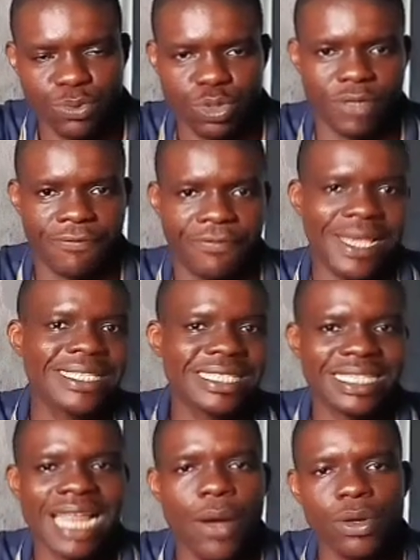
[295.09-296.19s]
So the first
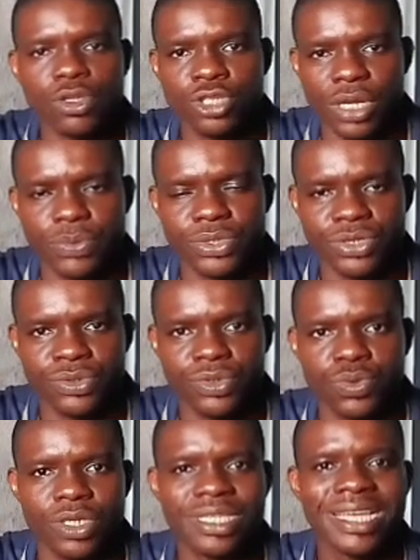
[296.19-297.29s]
thing I want to share with you
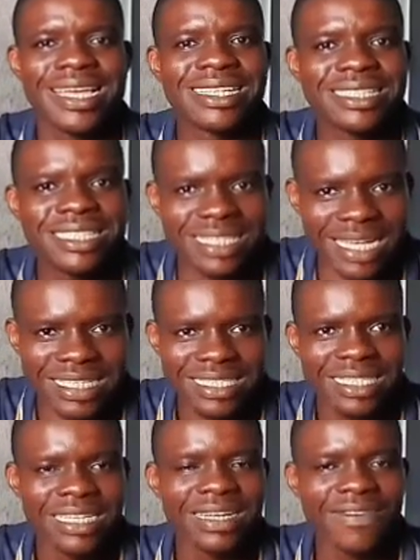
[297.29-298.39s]
is set
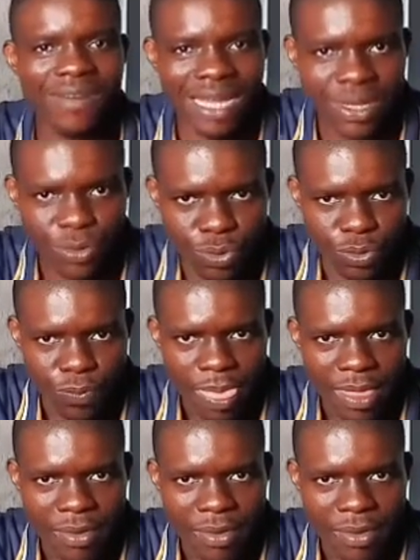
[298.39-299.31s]
clear goal.